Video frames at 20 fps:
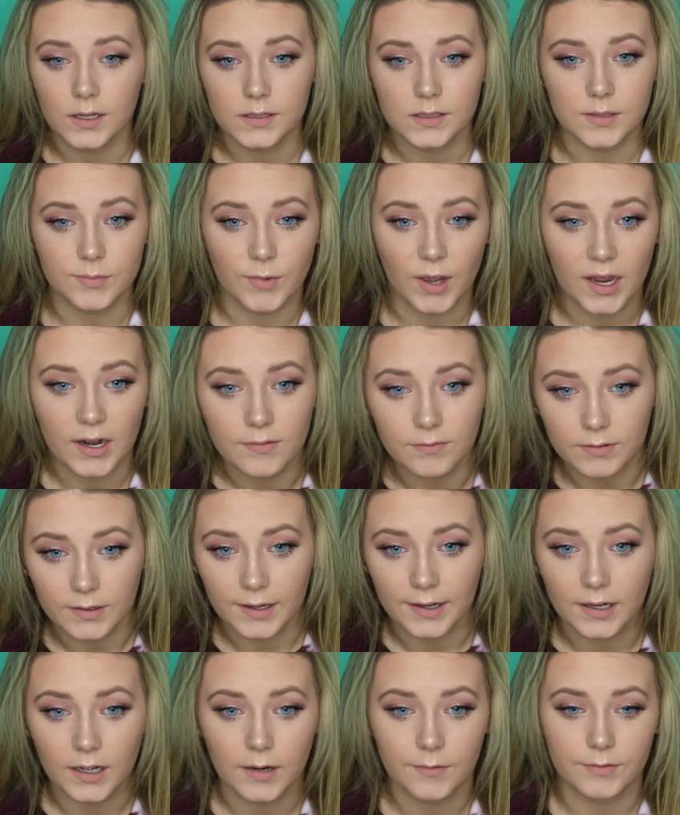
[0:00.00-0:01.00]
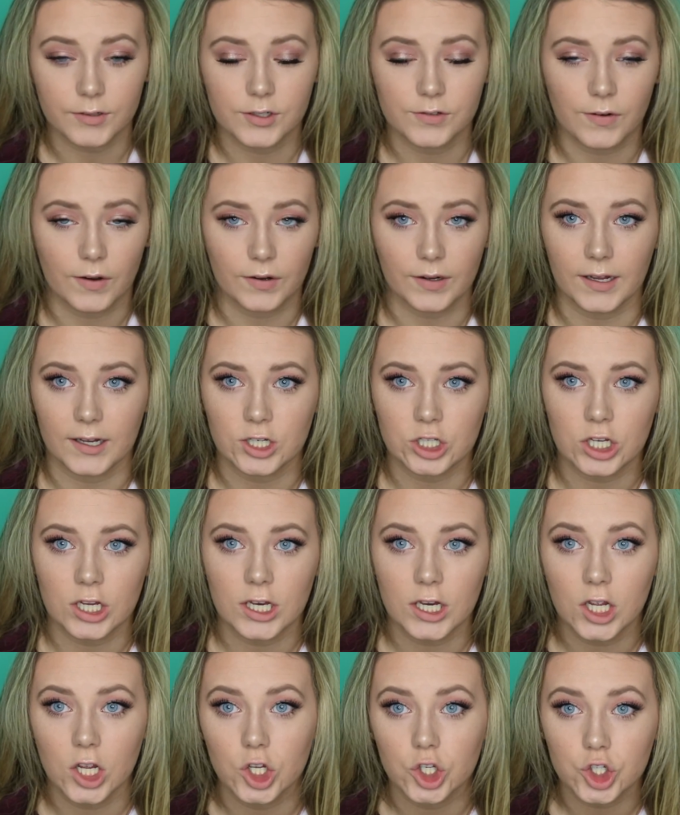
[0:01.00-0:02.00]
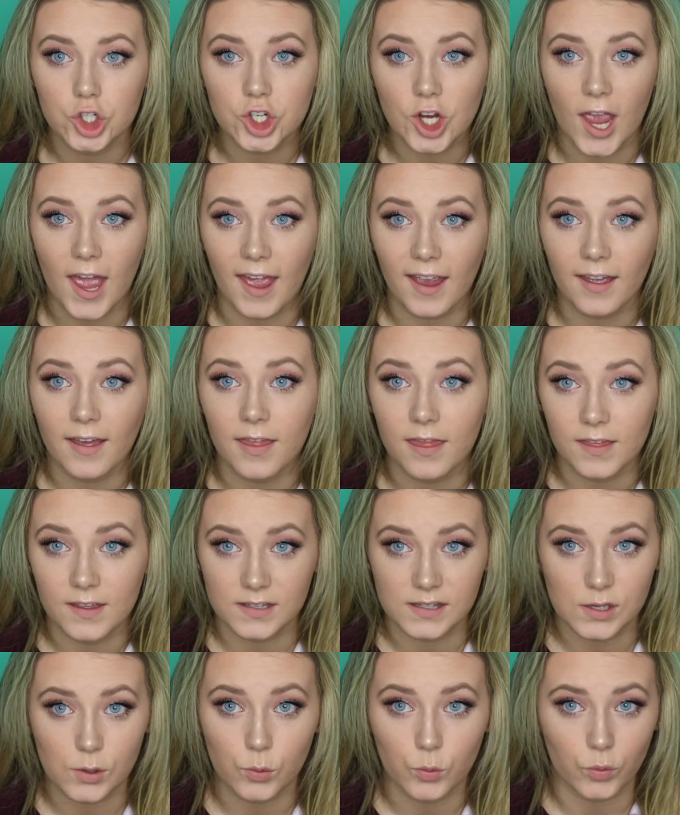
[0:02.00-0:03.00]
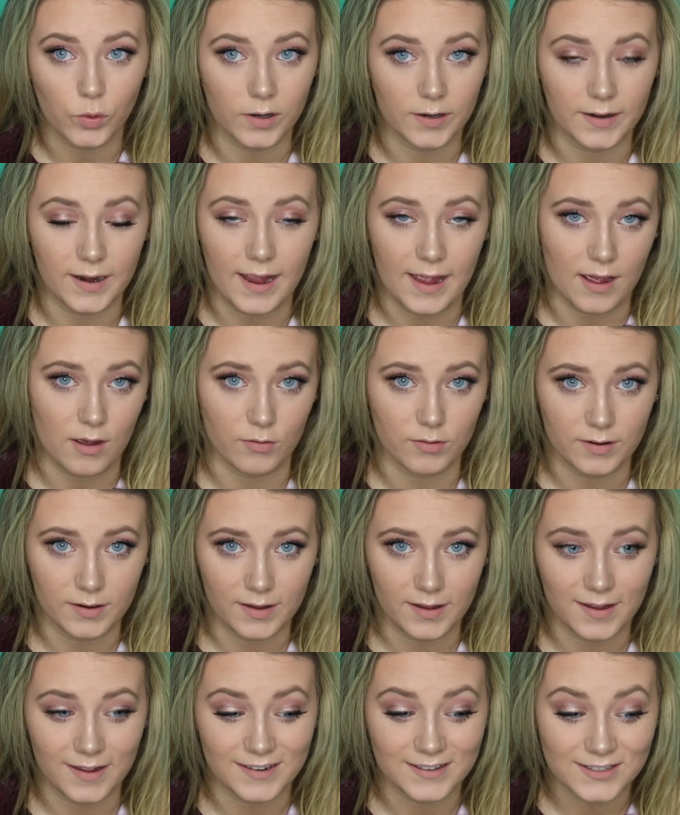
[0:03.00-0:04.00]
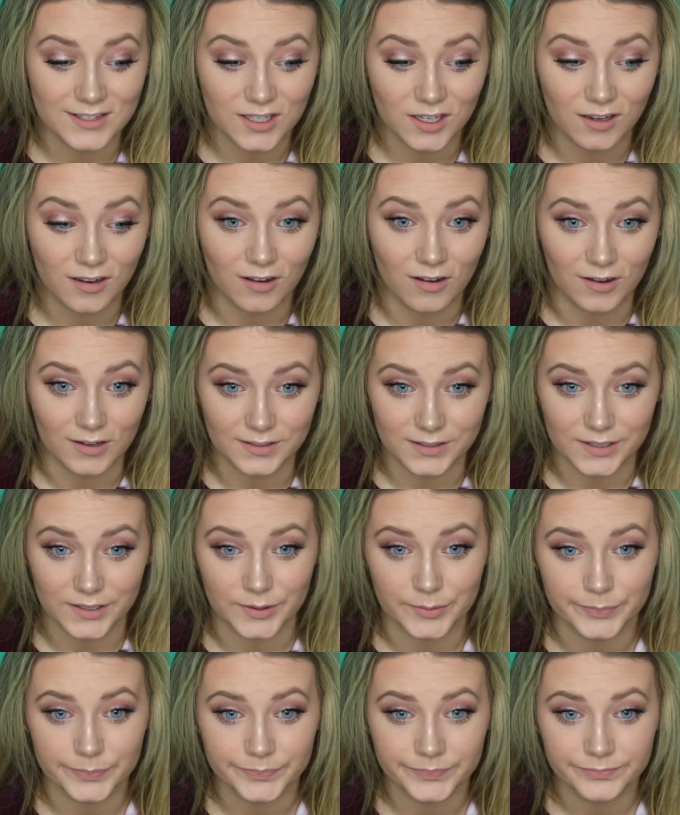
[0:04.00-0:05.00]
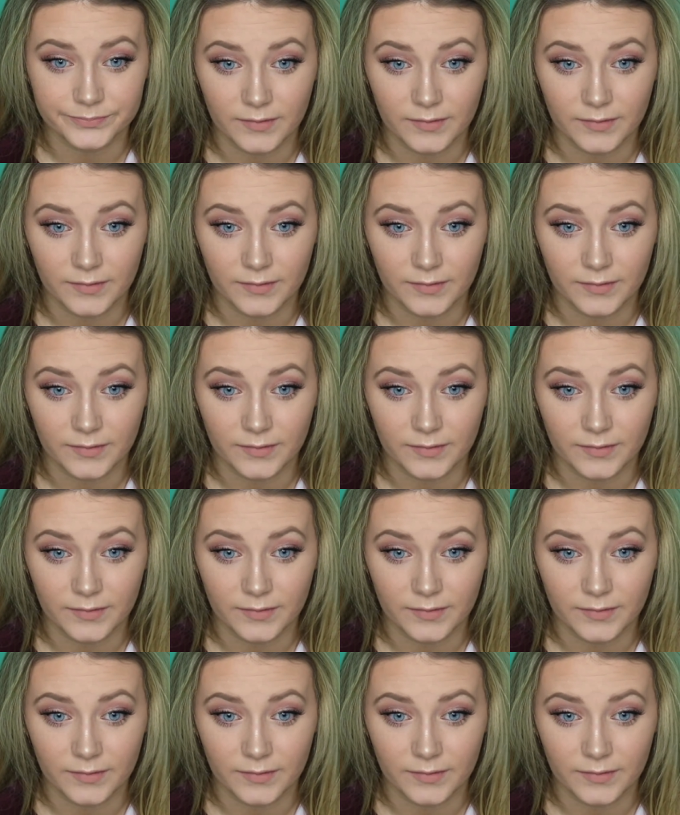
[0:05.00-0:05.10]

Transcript: some kind of light coverage foundation, check this one out. It is awesome.